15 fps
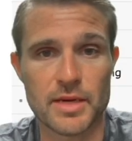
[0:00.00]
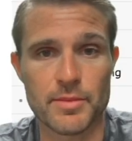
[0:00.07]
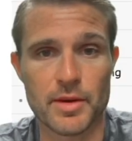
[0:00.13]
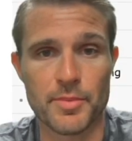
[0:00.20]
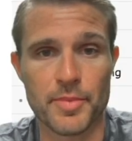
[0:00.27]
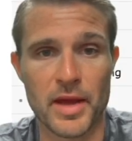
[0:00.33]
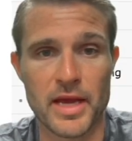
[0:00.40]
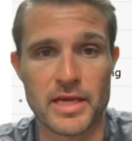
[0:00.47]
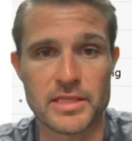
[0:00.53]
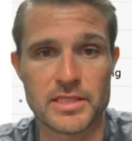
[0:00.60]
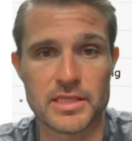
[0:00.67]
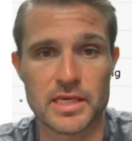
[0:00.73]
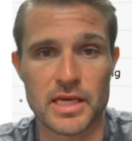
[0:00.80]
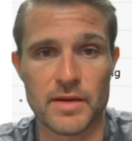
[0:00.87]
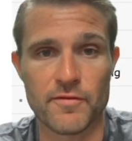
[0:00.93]
and I'm going to
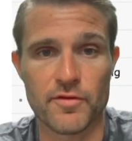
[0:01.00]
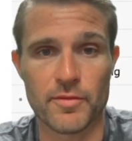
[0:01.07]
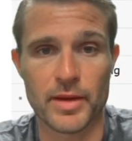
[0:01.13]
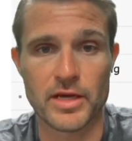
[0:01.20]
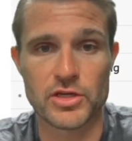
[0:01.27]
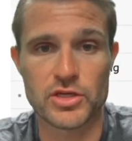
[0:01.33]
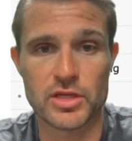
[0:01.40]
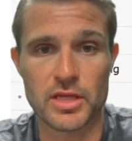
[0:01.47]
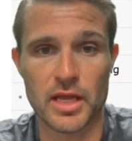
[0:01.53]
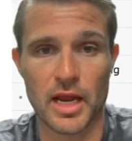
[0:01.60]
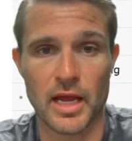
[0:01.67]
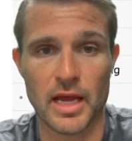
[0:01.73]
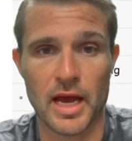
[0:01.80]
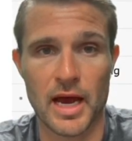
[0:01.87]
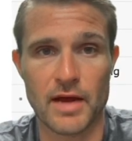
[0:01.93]
paste the information that
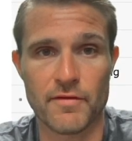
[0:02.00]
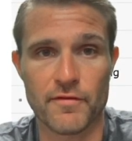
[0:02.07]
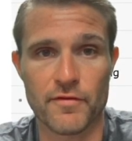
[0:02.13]
I got